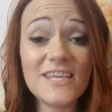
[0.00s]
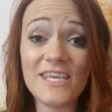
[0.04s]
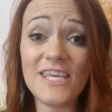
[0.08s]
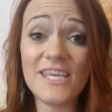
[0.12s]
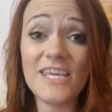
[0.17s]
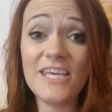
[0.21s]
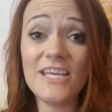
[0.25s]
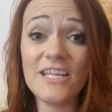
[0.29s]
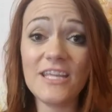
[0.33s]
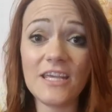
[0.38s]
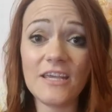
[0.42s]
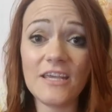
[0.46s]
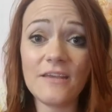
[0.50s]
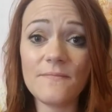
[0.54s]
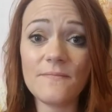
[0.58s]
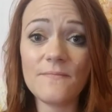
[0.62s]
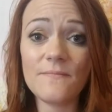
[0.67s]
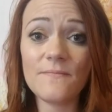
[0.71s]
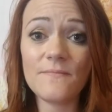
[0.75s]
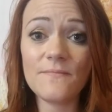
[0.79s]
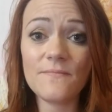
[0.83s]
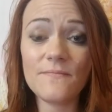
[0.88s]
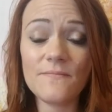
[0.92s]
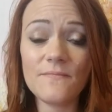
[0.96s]
the healing
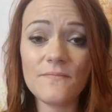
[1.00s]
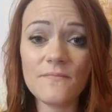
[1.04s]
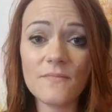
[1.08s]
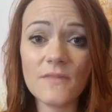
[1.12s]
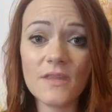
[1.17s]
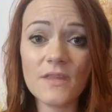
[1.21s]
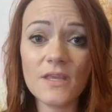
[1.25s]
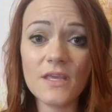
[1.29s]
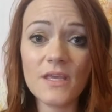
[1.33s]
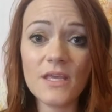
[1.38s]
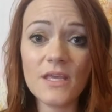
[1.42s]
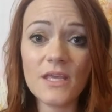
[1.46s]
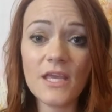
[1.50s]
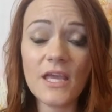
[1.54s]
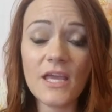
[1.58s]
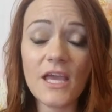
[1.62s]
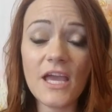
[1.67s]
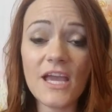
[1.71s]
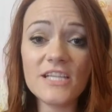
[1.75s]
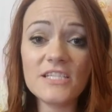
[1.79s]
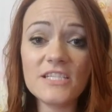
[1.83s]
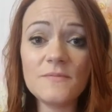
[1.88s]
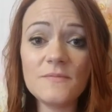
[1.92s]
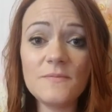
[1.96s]

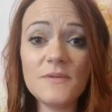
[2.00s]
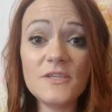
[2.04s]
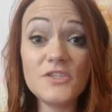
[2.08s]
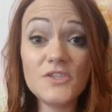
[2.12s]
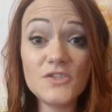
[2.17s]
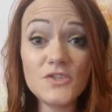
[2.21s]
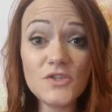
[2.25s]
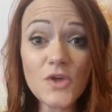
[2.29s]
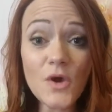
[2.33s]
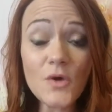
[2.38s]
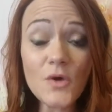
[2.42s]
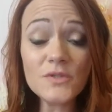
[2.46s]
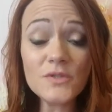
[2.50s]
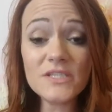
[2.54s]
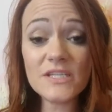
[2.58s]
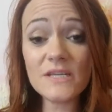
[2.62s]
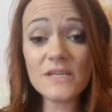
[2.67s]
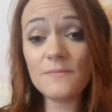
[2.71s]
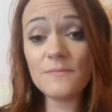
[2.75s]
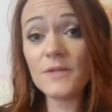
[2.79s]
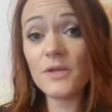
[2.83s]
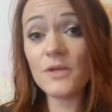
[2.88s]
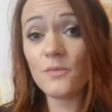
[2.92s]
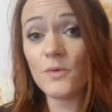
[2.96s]
and to be so
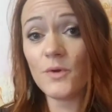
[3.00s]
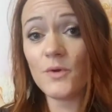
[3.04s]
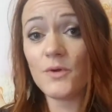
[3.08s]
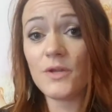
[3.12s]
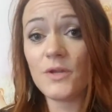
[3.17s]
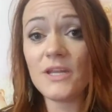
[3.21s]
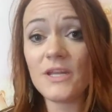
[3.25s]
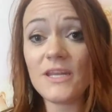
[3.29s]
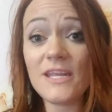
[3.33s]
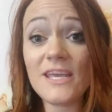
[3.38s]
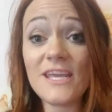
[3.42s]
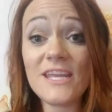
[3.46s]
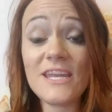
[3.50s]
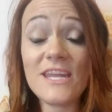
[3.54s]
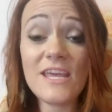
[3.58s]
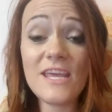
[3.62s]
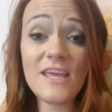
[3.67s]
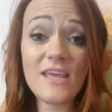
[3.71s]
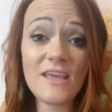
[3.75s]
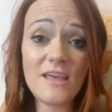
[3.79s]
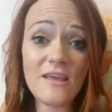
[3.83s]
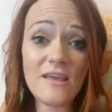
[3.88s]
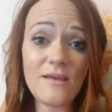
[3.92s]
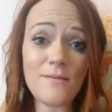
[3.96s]
deeply rooted in
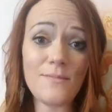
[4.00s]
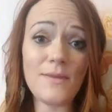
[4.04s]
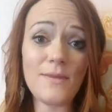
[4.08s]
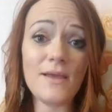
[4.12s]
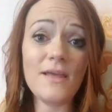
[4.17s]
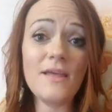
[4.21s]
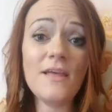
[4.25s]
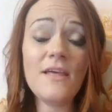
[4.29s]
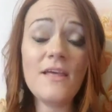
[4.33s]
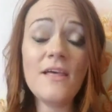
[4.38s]
him,